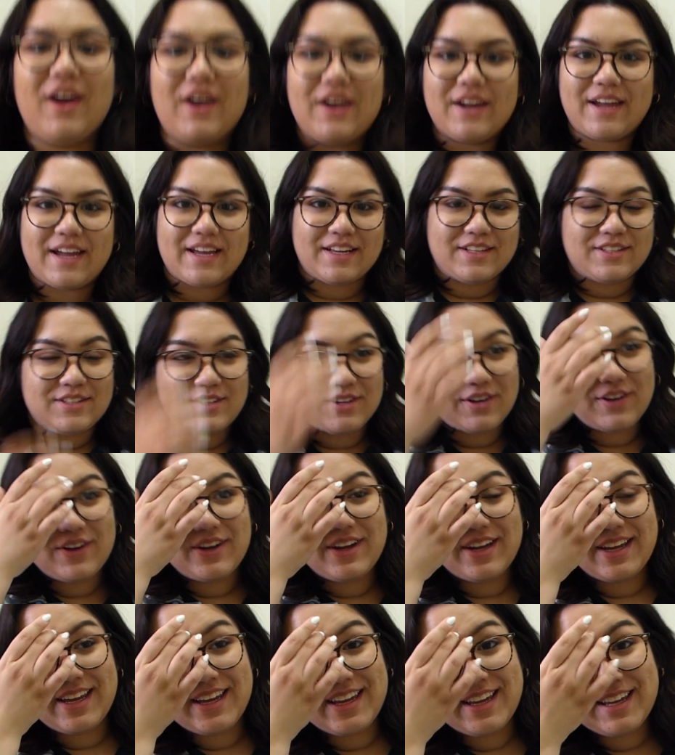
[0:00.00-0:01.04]
Okay,
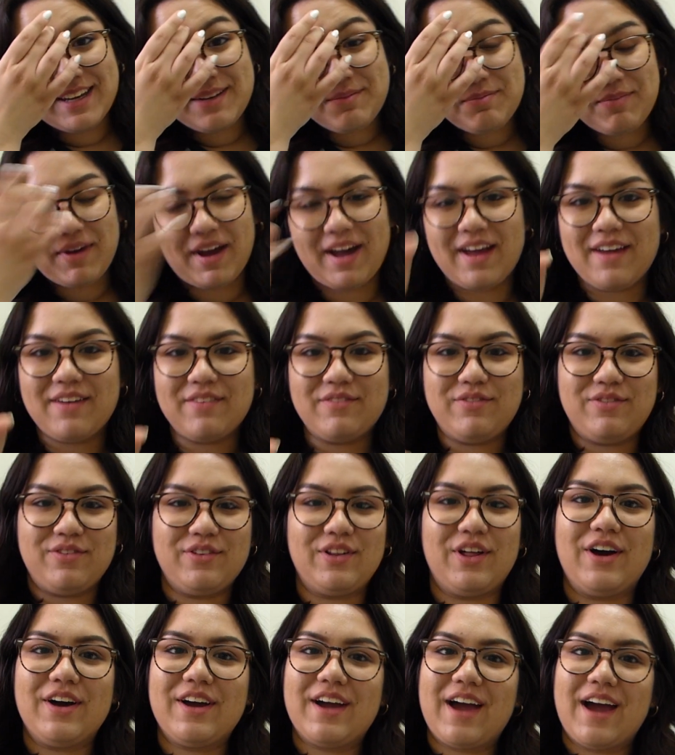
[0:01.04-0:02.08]
so in my
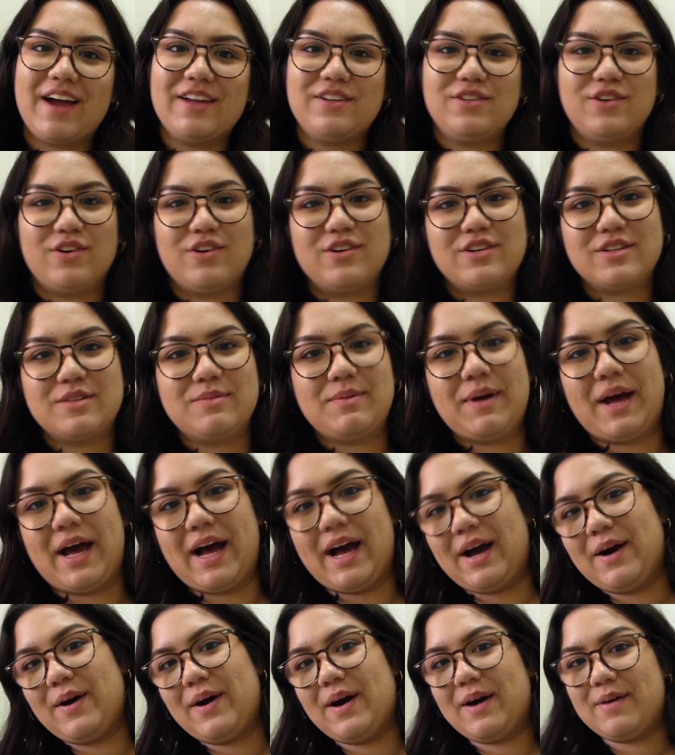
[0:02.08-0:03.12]
vlog I talked about
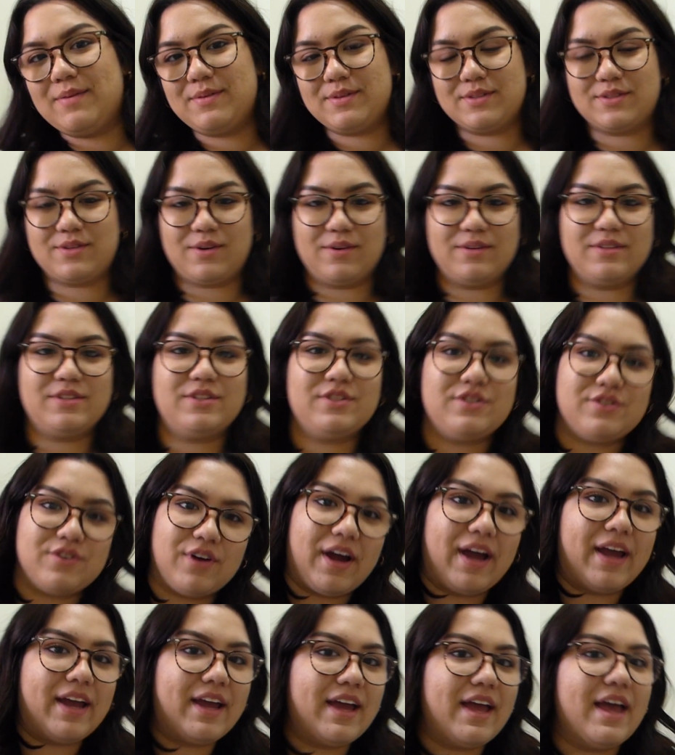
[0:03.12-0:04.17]
how I was going to
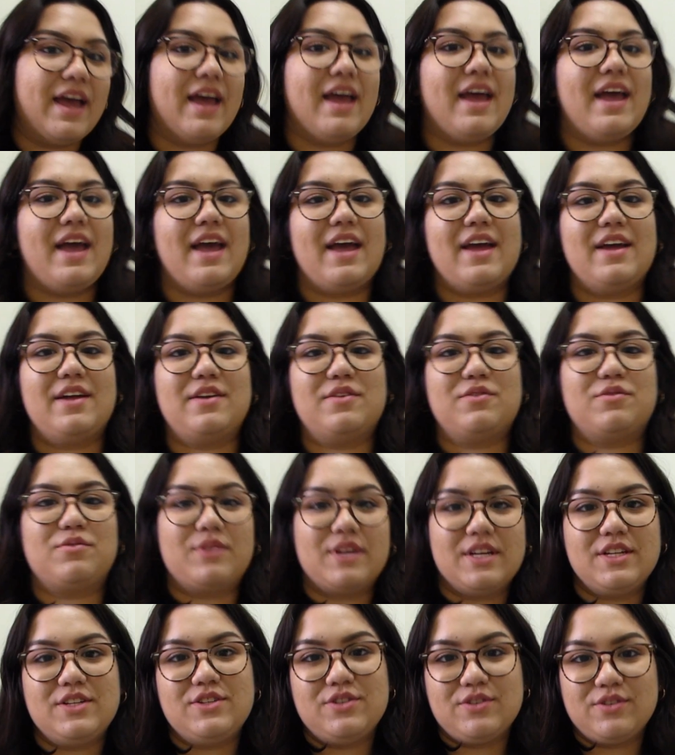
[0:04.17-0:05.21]
try and
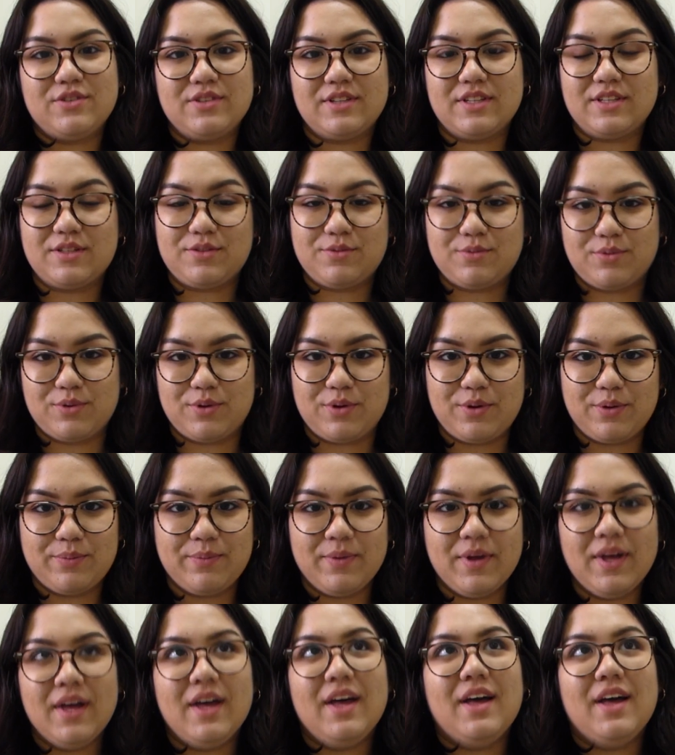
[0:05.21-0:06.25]
redo this room